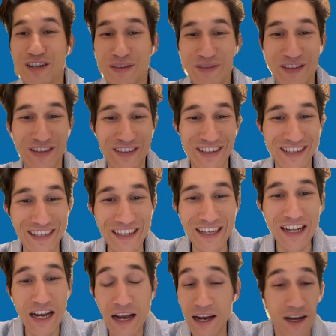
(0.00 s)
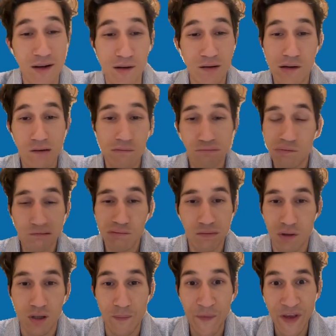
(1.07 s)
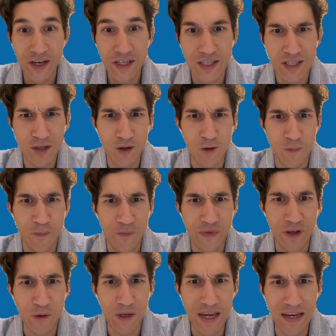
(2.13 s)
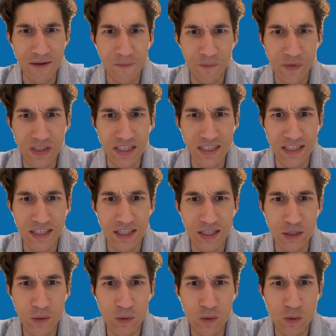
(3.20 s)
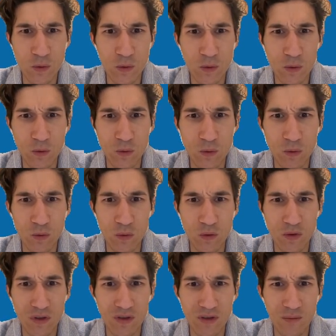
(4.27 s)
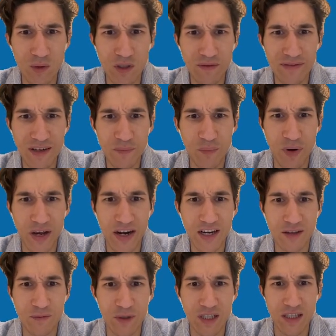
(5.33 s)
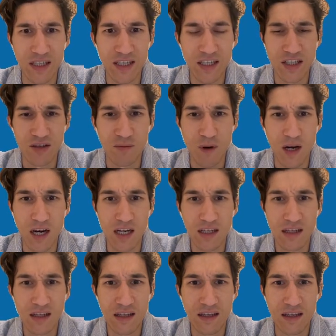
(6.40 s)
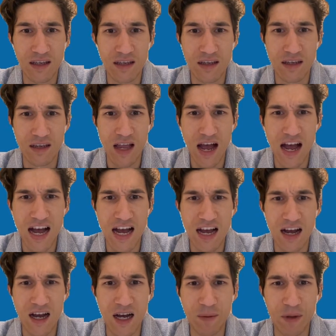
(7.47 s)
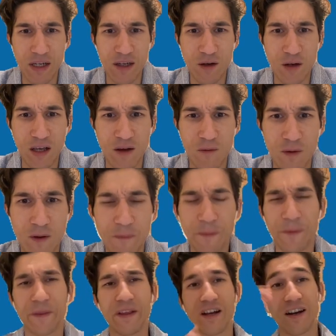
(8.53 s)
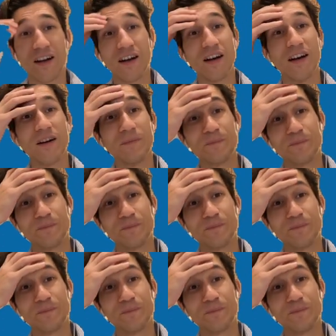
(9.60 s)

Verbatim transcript: I'm sorry. Uh, so okay, let's do. What if I pair it with this, right? Ah, but I don't have uh,